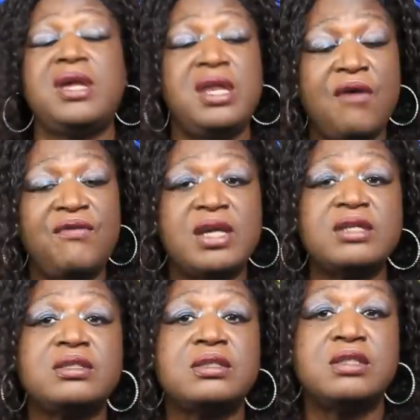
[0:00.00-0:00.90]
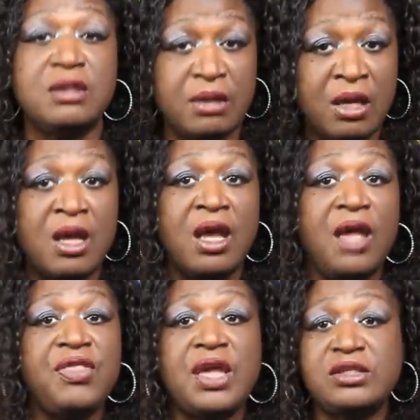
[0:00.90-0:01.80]
get over there to
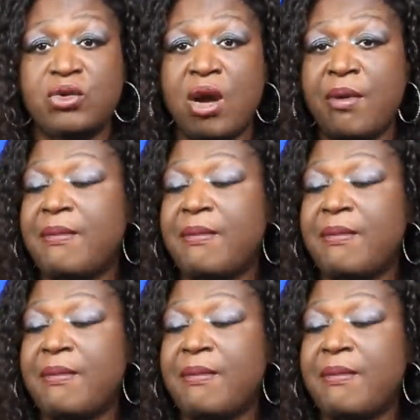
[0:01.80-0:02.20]
either Instagram or